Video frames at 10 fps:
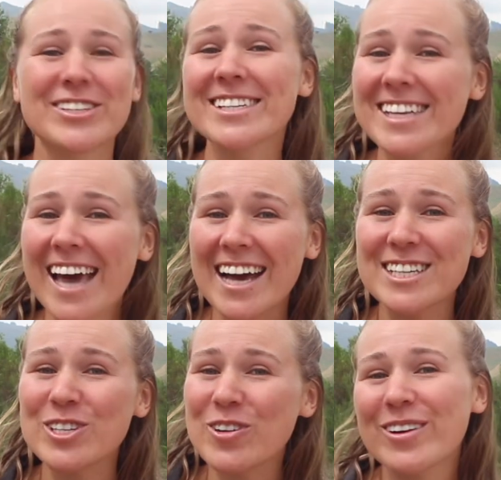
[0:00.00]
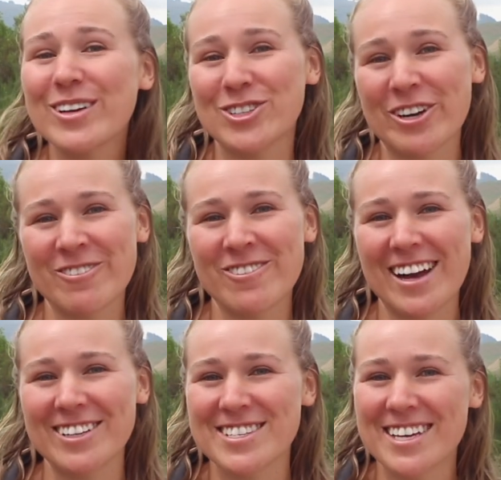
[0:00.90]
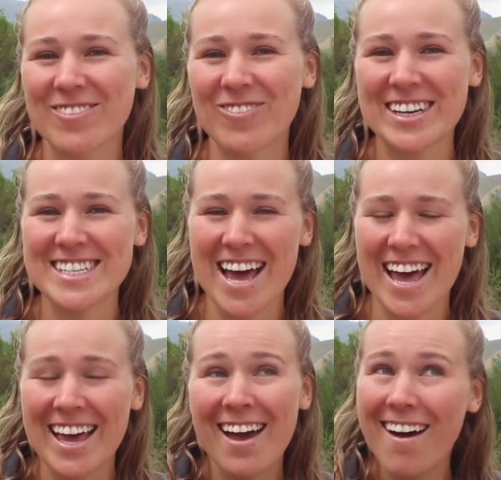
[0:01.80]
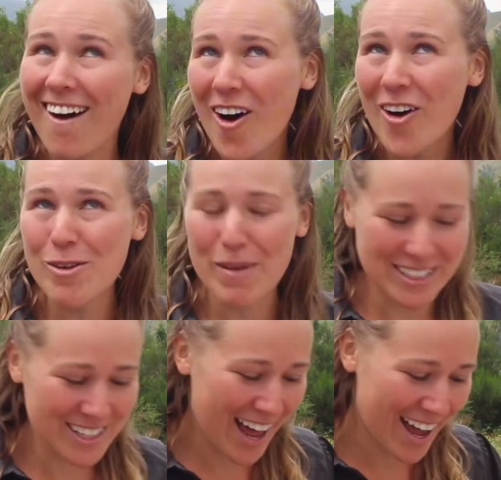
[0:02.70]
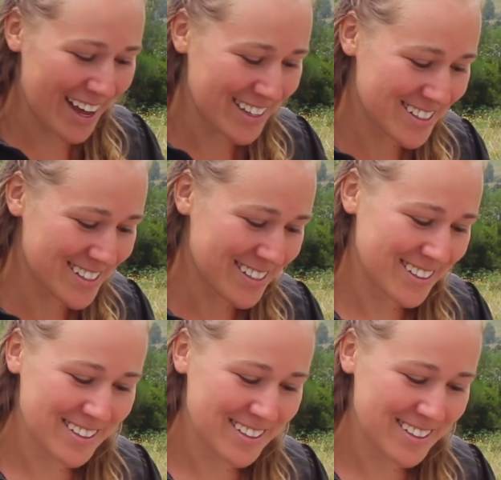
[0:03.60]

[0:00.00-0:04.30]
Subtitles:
just in case you want to travel around New Zealand one day on a budget like us.